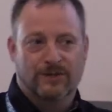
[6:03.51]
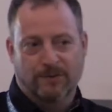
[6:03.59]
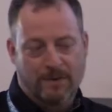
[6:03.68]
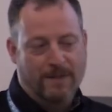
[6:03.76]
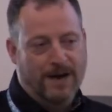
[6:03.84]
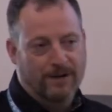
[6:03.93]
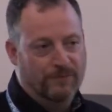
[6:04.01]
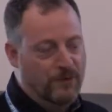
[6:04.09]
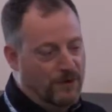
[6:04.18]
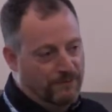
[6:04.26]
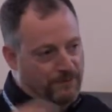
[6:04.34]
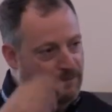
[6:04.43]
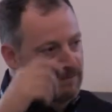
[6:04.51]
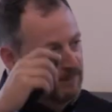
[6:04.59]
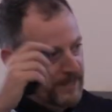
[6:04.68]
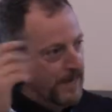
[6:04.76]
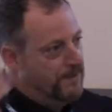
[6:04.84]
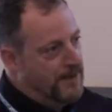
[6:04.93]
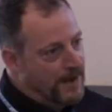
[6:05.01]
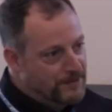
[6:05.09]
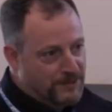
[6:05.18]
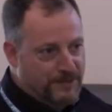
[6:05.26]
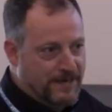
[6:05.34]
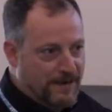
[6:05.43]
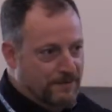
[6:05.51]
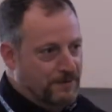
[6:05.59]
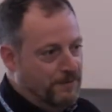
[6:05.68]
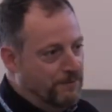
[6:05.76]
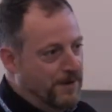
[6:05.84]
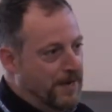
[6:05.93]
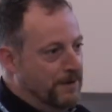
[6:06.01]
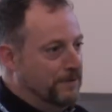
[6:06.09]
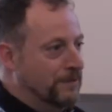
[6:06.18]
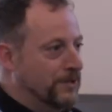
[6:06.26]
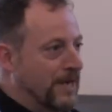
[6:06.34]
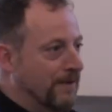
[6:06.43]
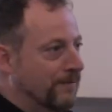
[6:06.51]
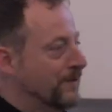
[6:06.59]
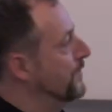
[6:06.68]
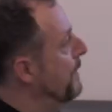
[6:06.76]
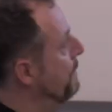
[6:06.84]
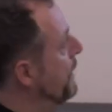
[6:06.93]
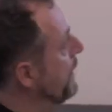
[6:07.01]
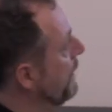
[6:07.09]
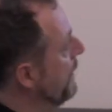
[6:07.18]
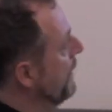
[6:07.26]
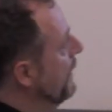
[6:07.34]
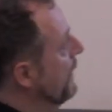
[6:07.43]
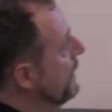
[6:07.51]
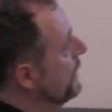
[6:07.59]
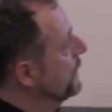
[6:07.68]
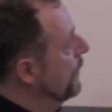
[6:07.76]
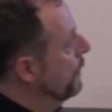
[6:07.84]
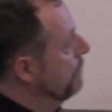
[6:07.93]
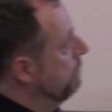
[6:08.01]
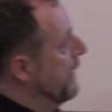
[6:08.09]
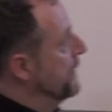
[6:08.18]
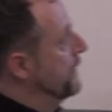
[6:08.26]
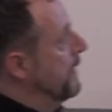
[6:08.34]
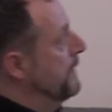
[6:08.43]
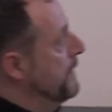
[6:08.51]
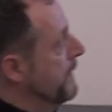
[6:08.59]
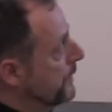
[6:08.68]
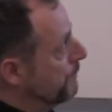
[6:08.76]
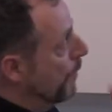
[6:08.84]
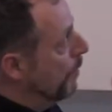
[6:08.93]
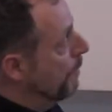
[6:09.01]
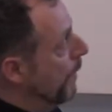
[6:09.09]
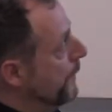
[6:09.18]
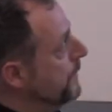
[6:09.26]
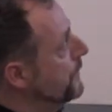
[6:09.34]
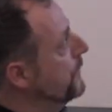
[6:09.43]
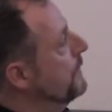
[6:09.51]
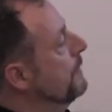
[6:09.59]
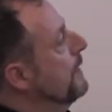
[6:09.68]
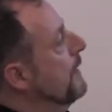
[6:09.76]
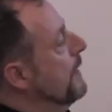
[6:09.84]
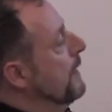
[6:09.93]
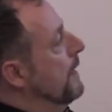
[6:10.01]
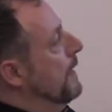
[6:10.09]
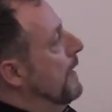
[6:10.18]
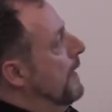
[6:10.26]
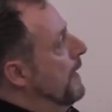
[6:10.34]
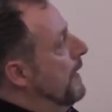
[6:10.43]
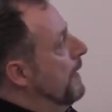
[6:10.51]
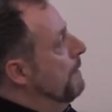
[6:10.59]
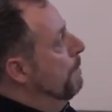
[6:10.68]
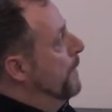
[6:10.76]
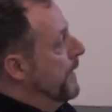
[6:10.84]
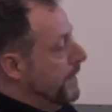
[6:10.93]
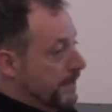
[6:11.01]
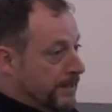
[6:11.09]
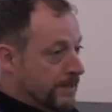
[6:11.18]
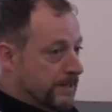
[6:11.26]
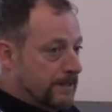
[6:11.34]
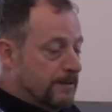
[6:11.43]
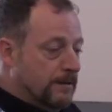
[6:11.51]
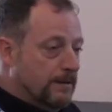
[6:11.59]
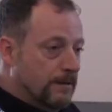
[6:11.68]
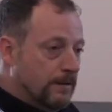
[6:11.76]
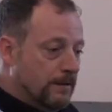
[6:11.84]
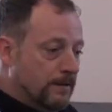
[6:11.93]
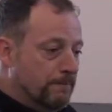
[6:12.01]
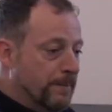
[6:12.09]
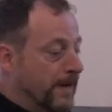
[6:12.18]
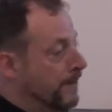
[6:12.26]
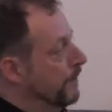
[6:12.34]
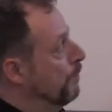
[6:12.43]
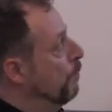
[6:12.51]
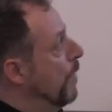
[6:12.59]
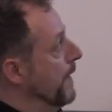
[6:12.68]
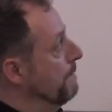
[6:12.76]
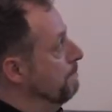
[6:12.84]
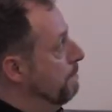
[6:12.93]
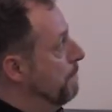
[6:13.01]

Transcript: So we might have gone from 10,000 down to 3 or 7 or something. So let's say d is more modest, but it is bigger than 1.